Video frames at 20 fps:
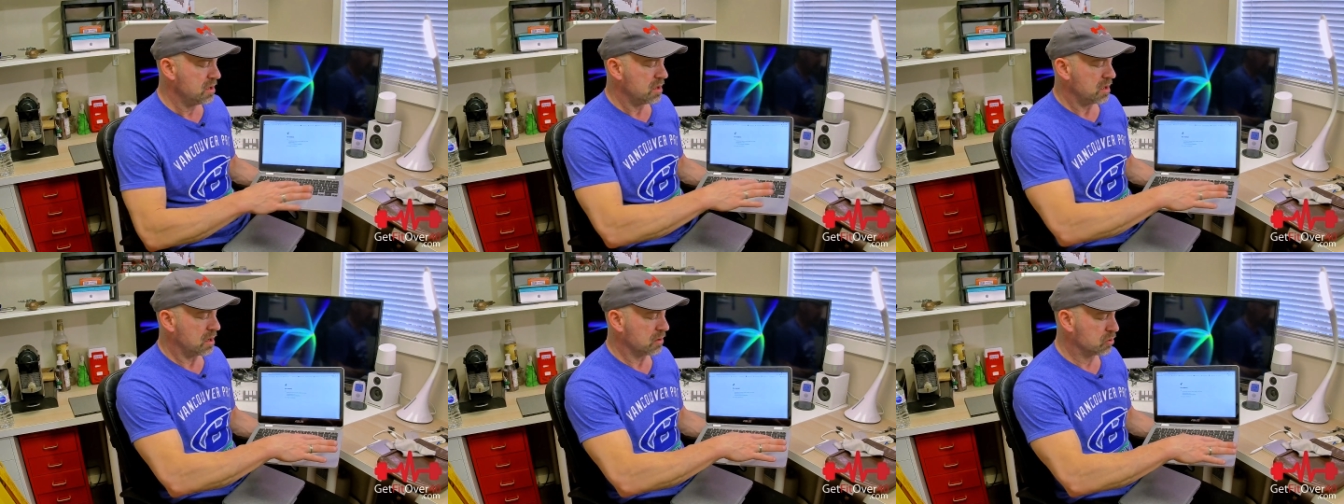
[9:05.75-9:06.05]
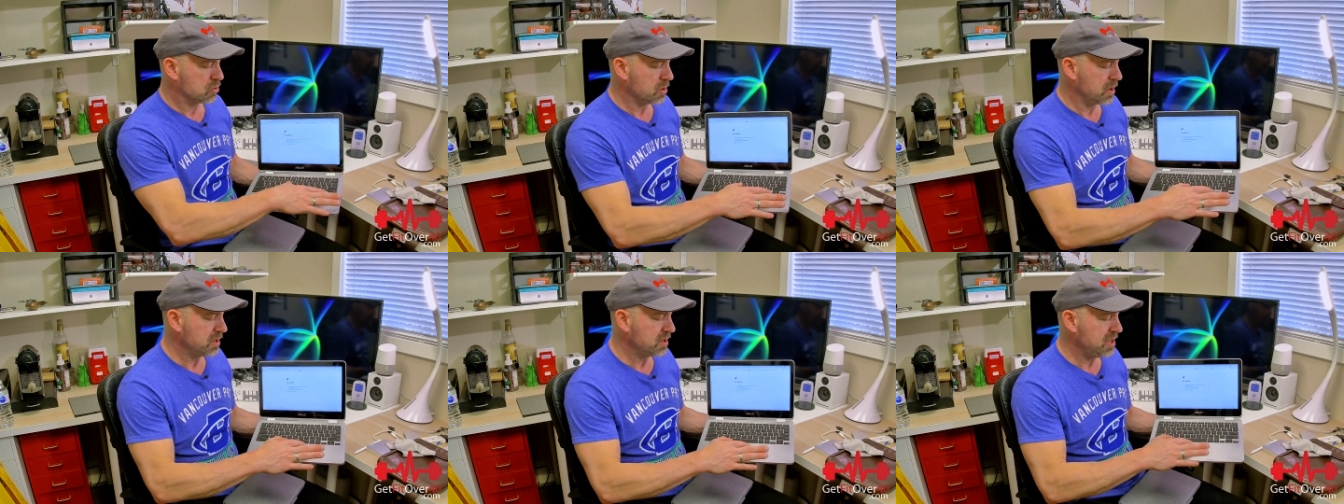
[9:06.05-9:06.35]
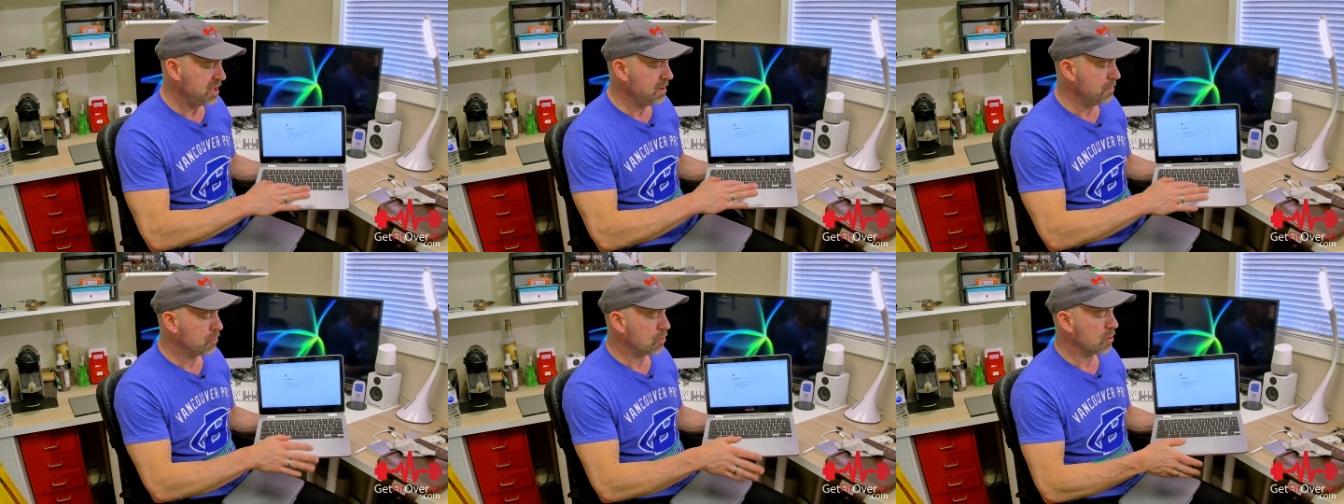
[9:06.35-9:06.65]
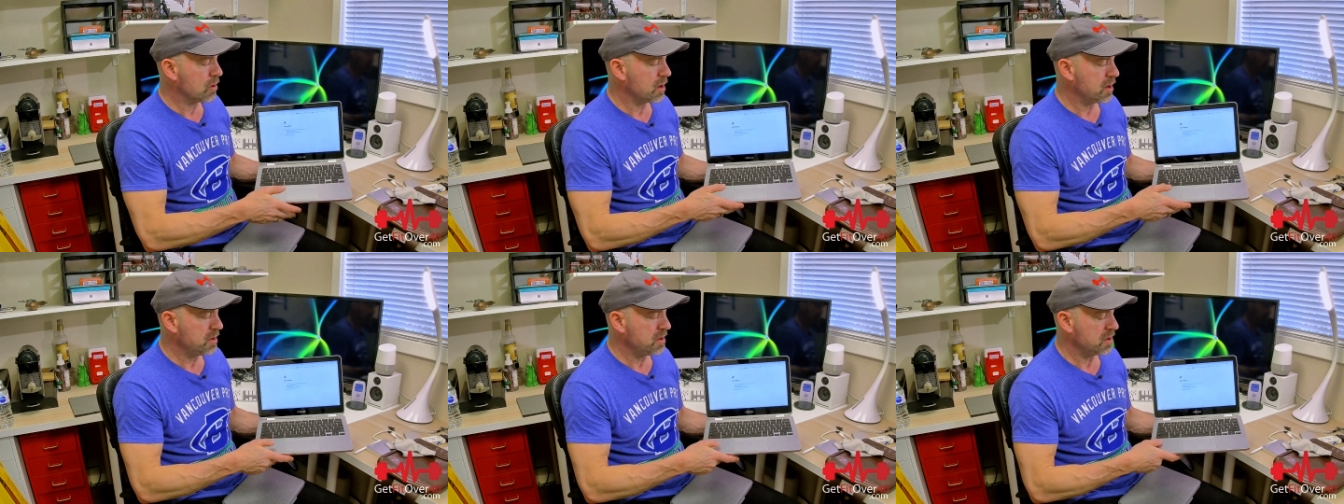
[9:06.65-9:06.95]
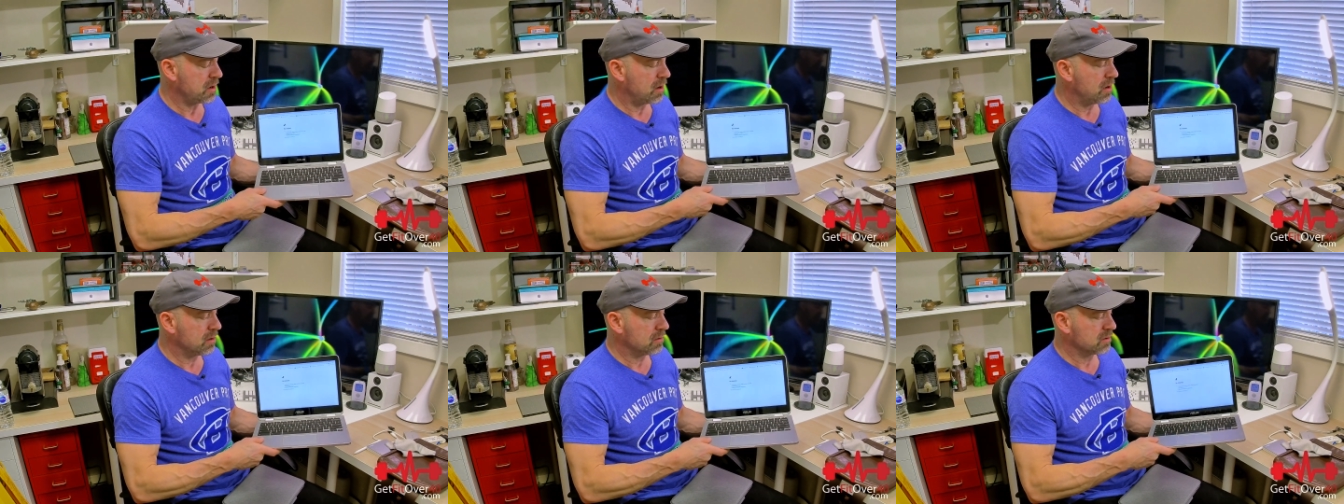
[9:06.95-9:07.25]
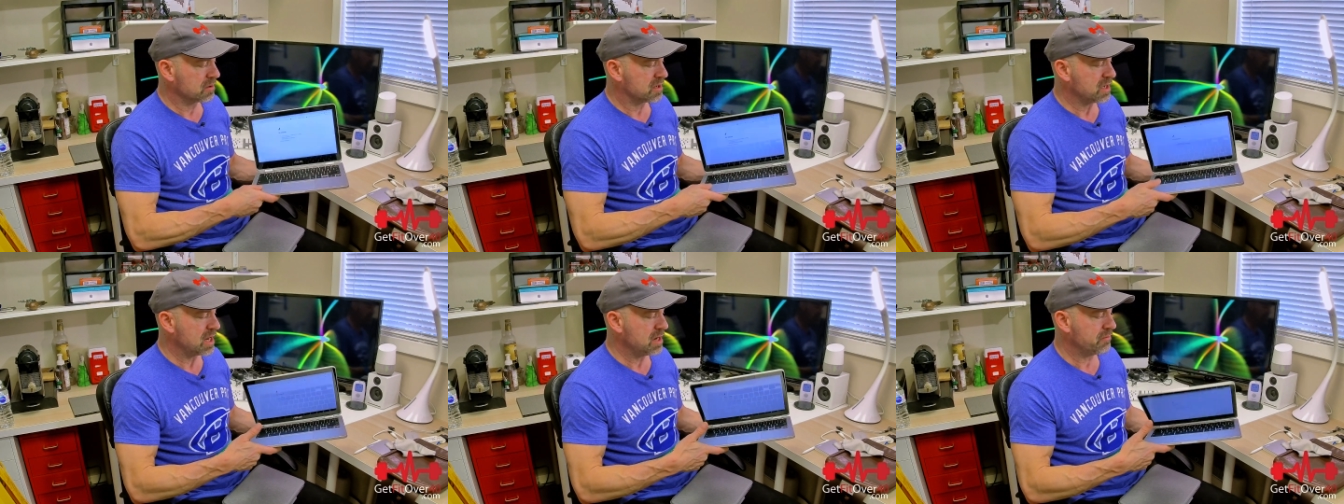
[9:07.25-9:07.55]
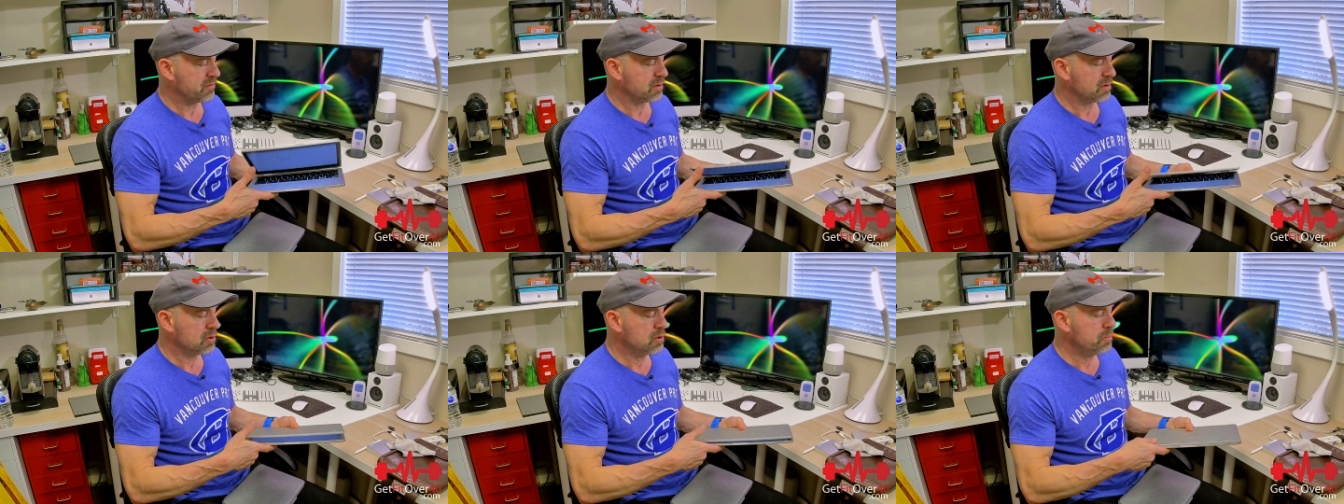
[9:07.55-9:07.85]
A great keyboard, all kind
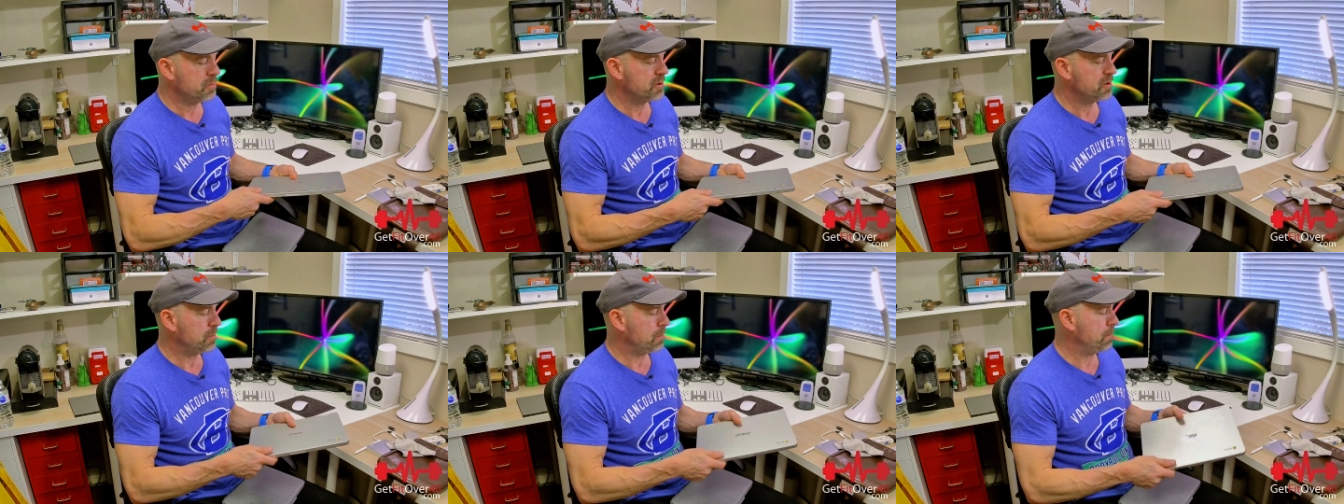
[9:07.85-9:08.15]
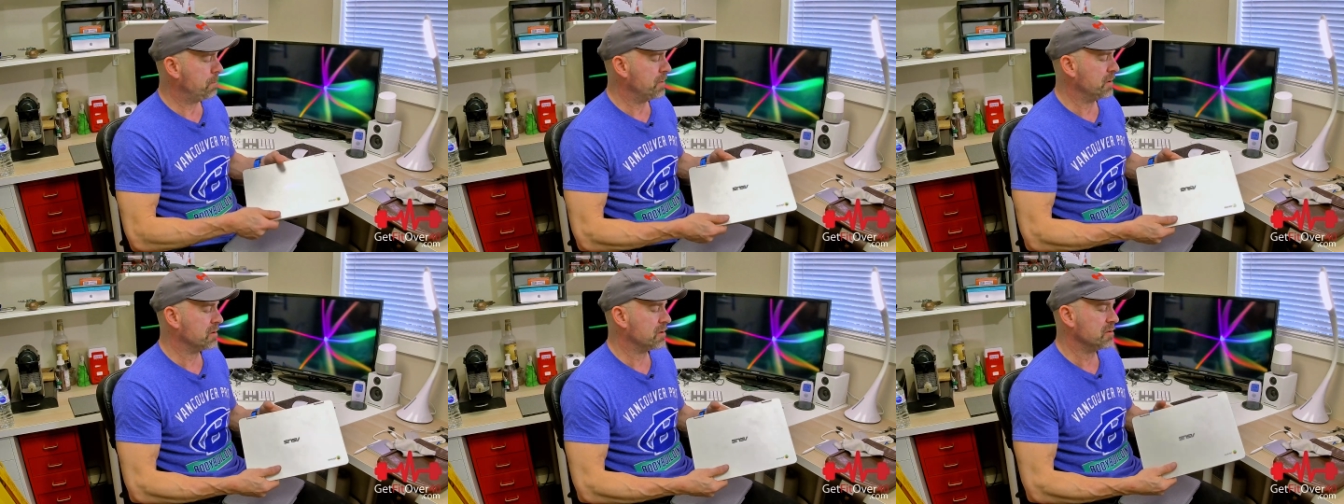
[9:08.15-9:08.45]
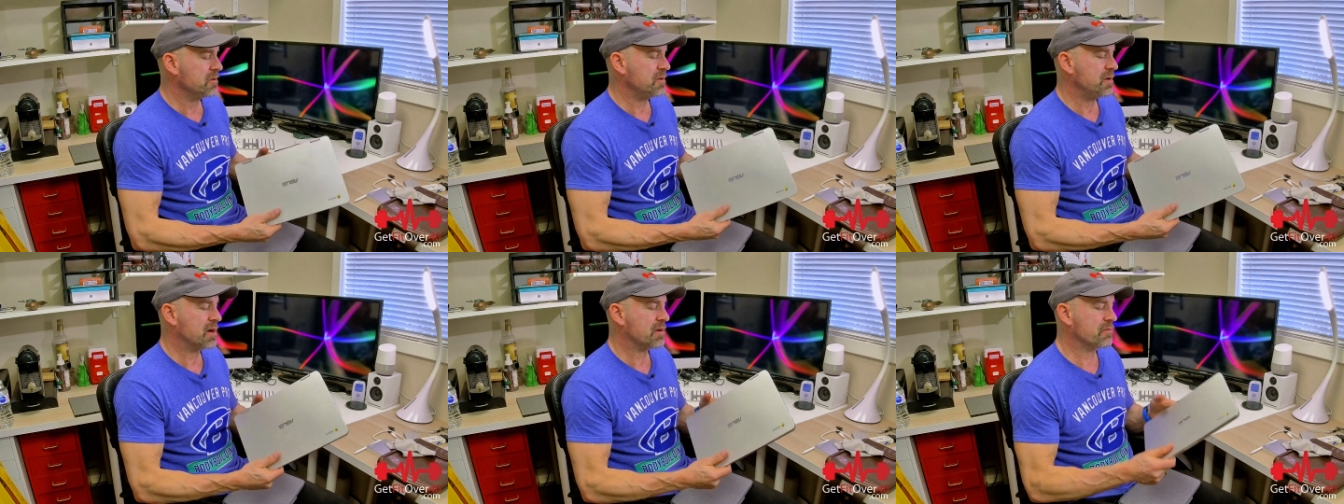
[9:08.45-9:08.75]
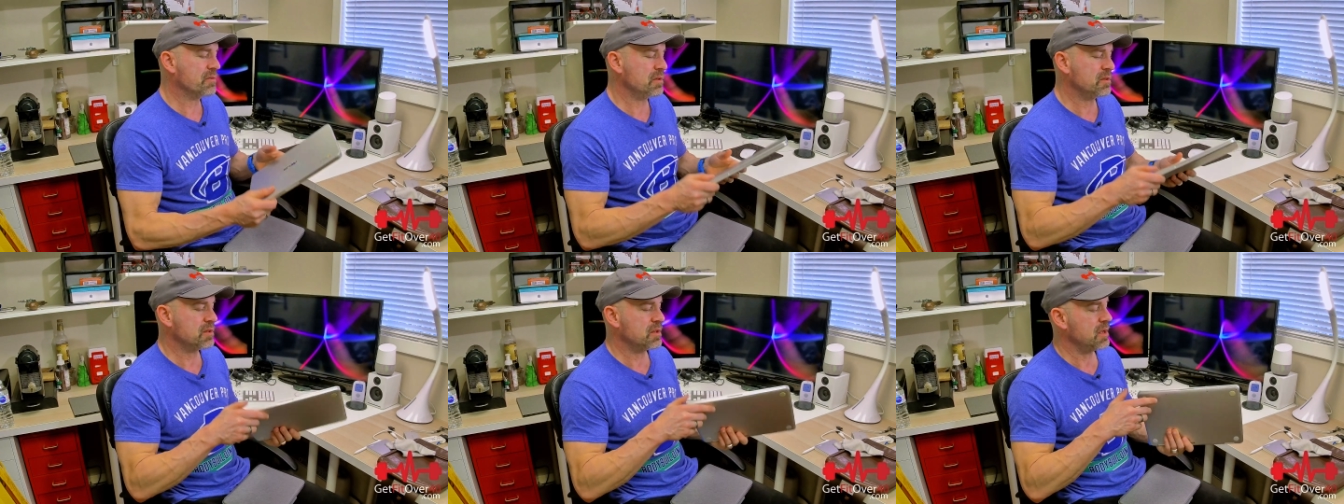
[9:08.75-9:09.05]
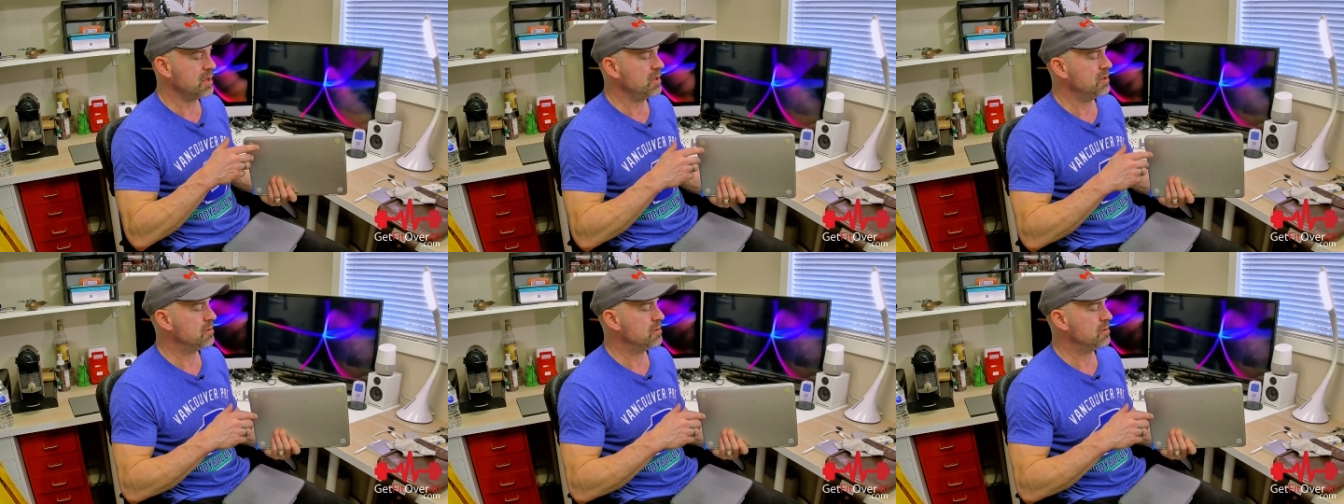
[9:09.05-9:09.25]
of aluminum build and everything,